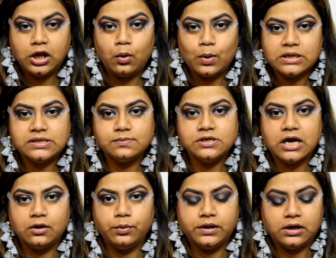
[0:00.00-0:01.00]
Now once I'm
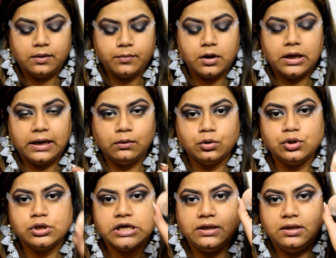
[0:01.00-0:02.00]
done with it, I'm again going to
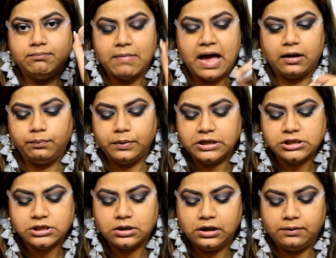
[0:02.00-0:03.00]
take the MAC
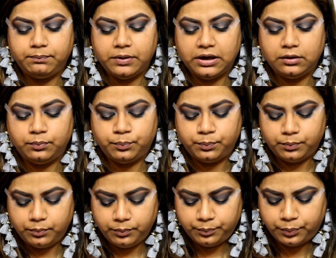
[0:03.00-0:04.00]
Painterly
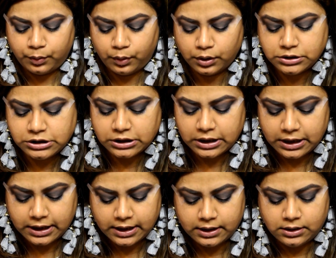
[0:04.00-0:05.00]
Paintpot
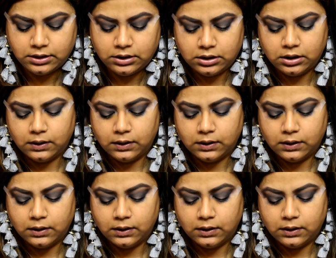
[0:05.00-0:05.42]
and